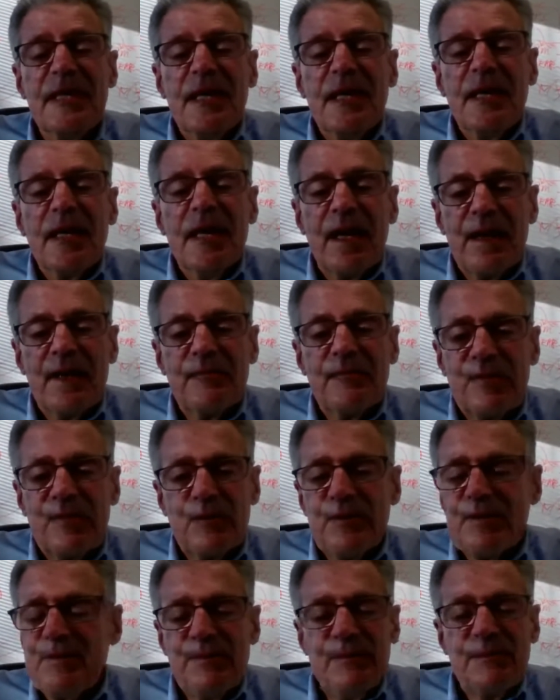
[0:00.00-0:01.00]
But
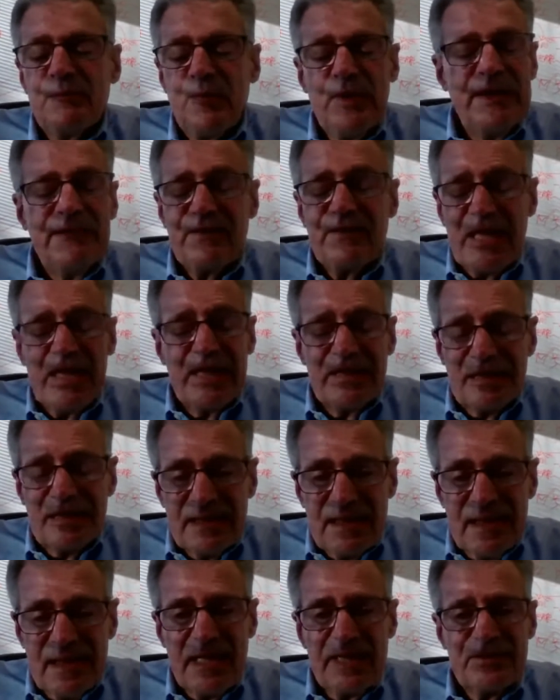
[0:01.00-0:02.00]
we have a
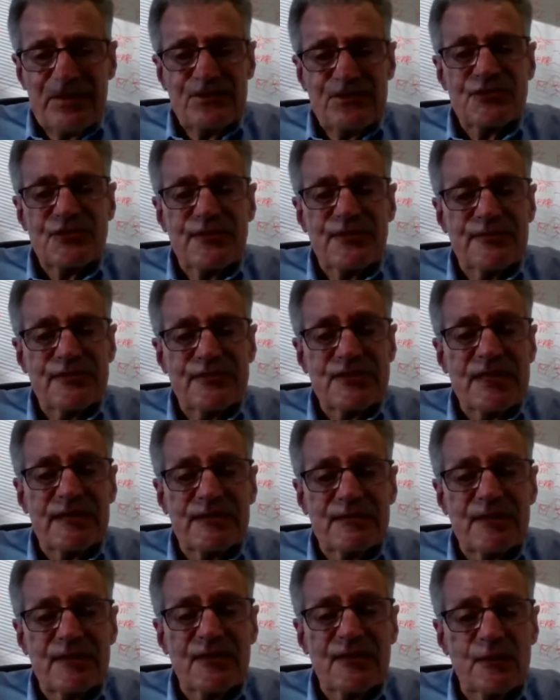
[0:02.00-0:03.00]
lot of servers out
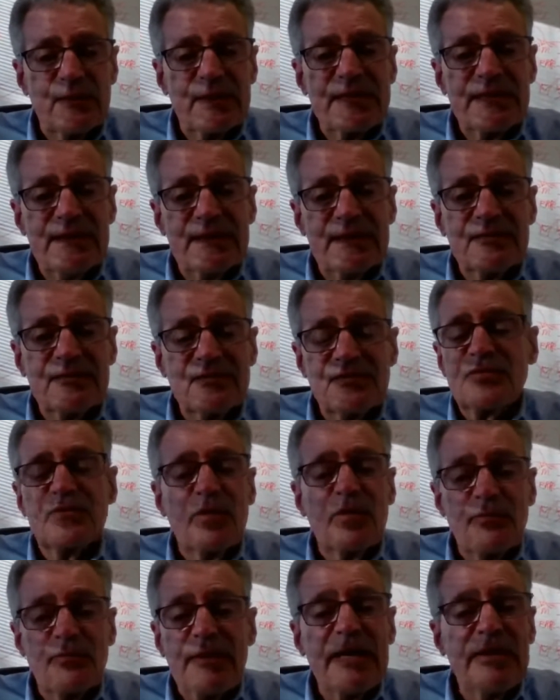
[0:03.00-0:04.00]
there that we're connected to
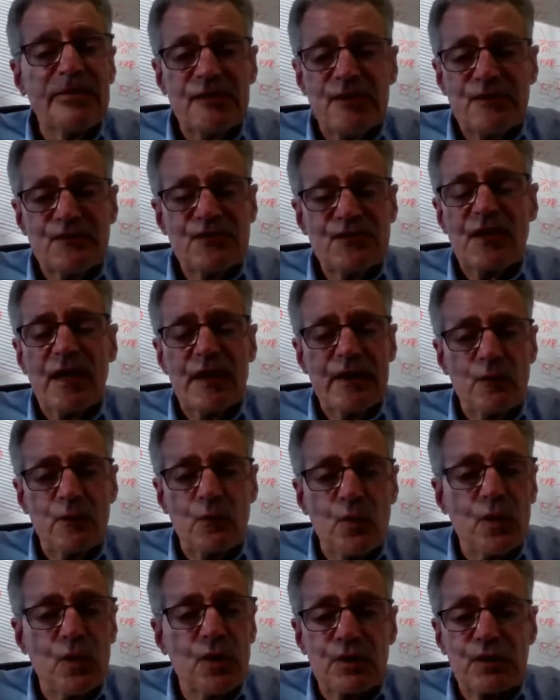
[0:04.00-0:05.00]
around the entire
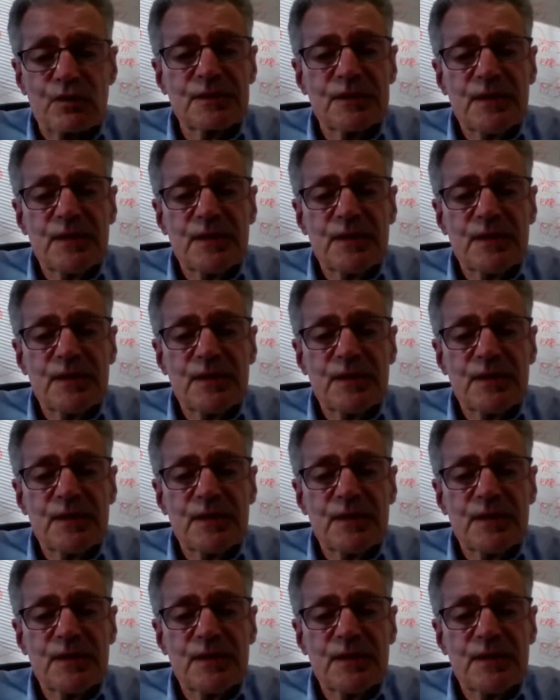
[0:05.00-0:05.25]
world.